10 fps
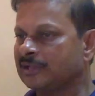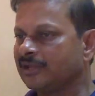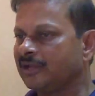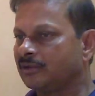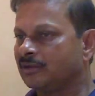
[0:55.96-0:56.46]
I
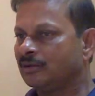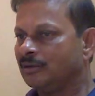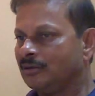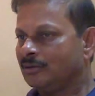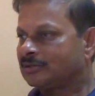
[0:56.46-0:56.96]
think
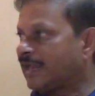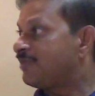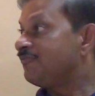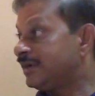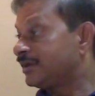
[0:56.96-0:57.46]

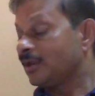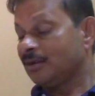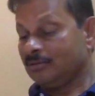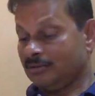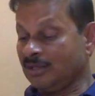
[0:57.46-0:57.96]
time will
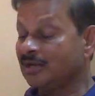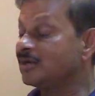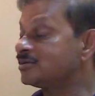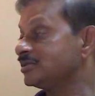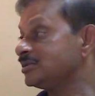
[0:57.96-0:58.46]
tell.
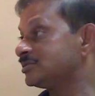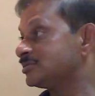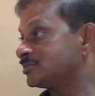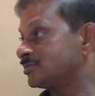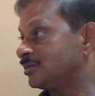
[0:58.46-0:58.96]
England series
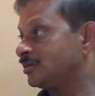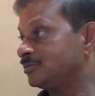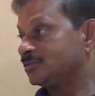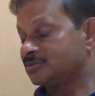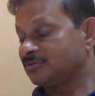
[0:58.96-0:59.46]
is
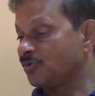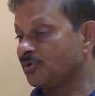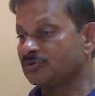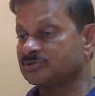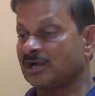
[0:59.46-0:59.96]
just
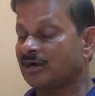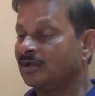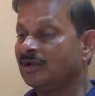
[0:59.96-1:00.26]
going to start,